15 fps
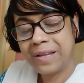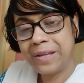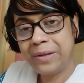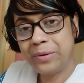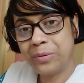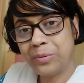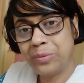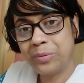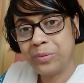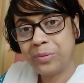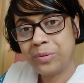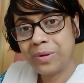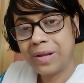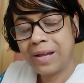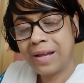You
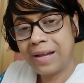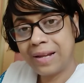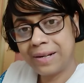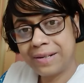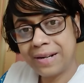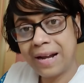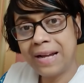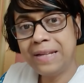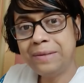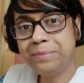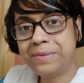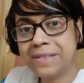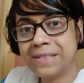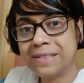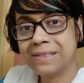
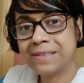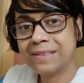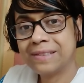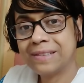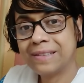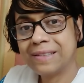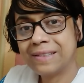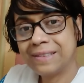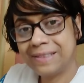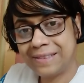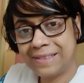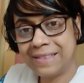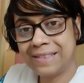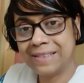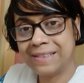arrived
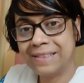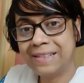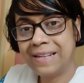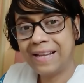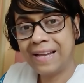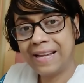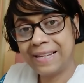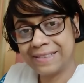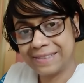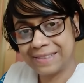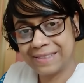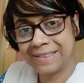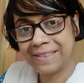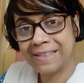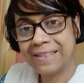there at
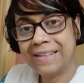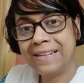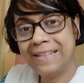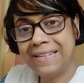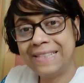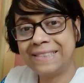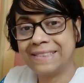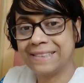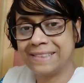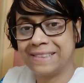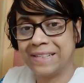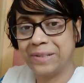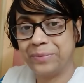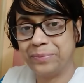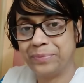a later
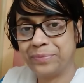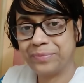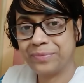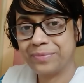time.